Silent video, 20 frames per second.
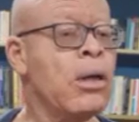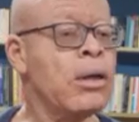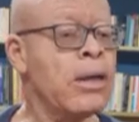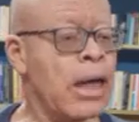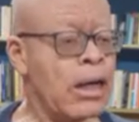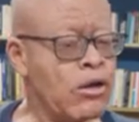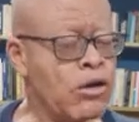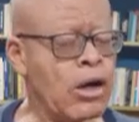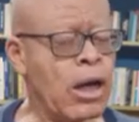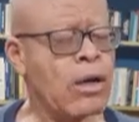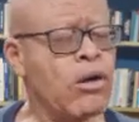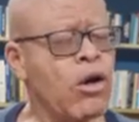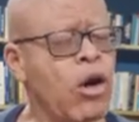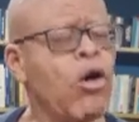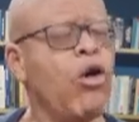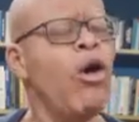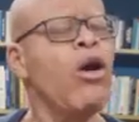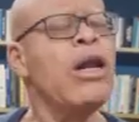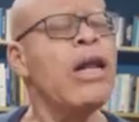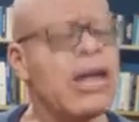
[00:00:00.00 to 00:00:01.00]
that you
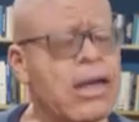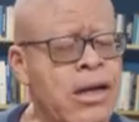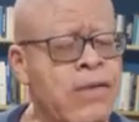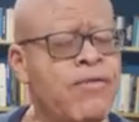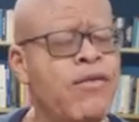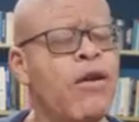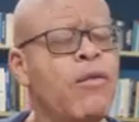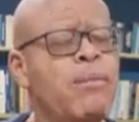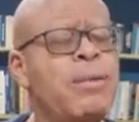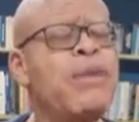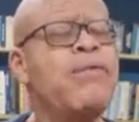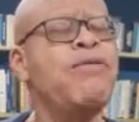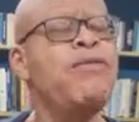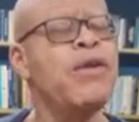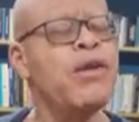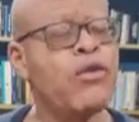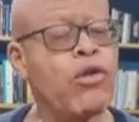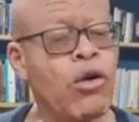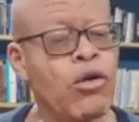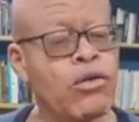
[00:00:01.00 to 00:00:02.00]
cannot call a developing
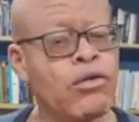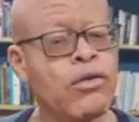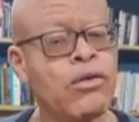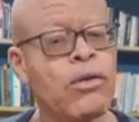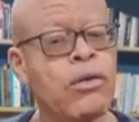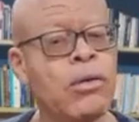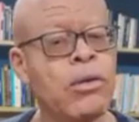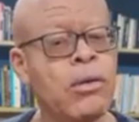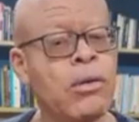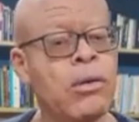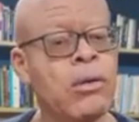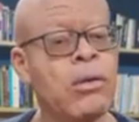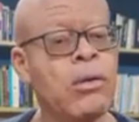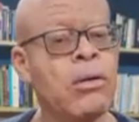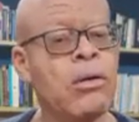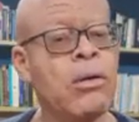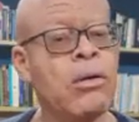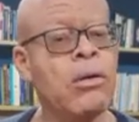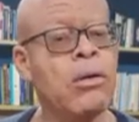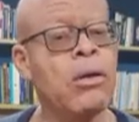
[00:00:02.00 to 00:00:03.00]
fetus
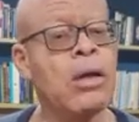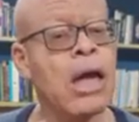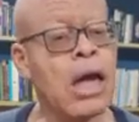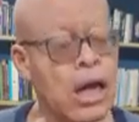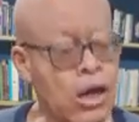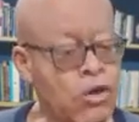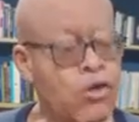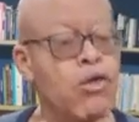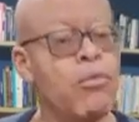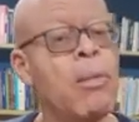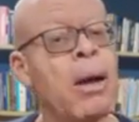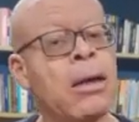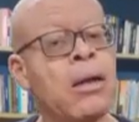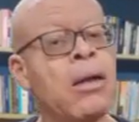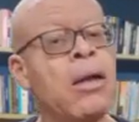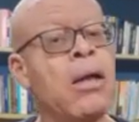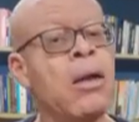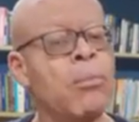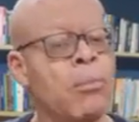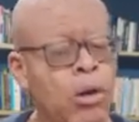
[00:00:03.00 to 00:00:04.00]
a human
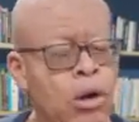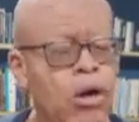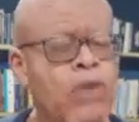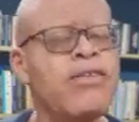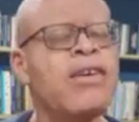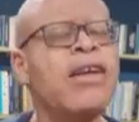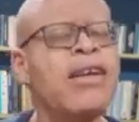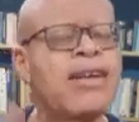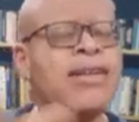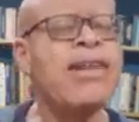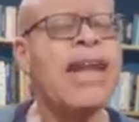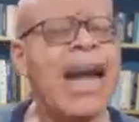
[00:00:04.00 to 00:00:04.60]
because it